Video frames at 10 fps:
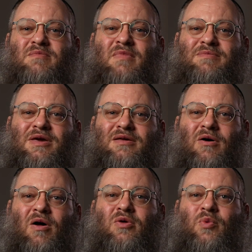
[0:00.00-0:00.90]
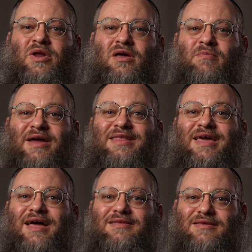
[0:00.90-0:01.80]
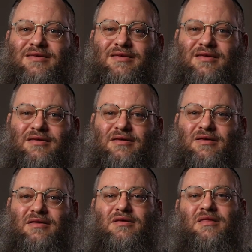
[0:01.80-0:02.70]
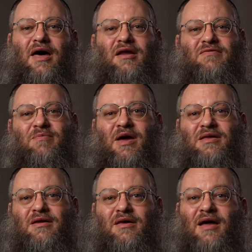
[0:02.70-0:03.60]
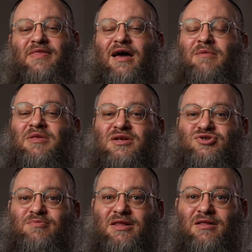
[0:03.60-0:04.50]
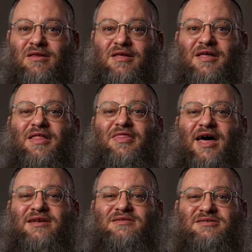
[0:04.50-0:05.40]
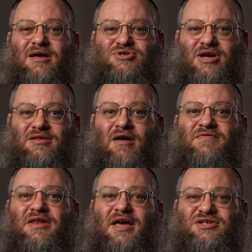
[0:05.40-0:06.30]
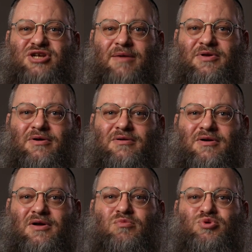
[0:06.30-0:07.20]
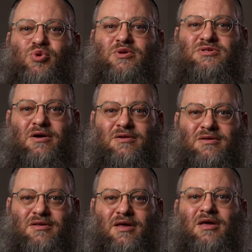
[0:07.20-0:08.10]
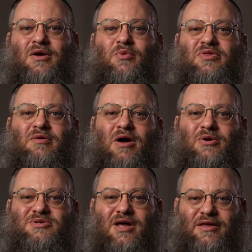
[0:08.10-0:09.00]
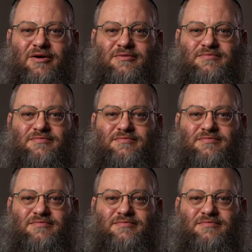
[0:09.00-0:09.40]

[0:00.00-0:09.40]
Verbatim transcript: that maybe all the winning might get to the head of the Beinoni, and that could be detrimental. That is the subject of the next chapter, which we will start with tomorrow's Tanya.